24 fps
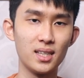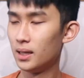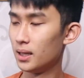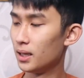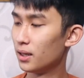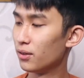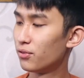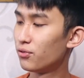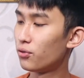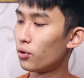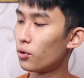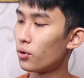The
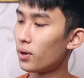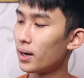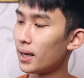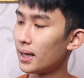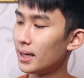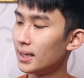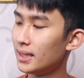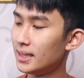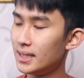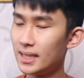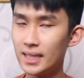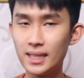4
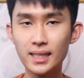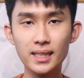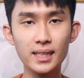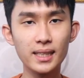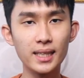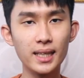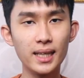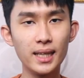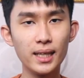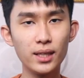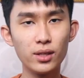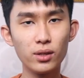LED
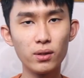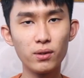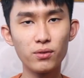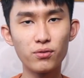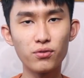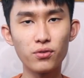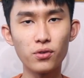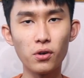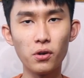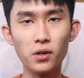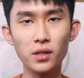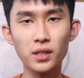indicator in
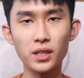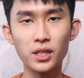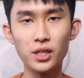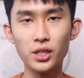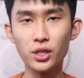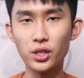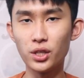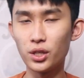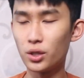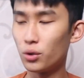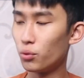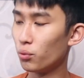front
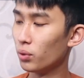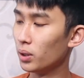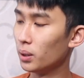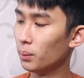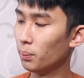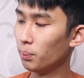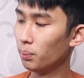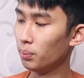here will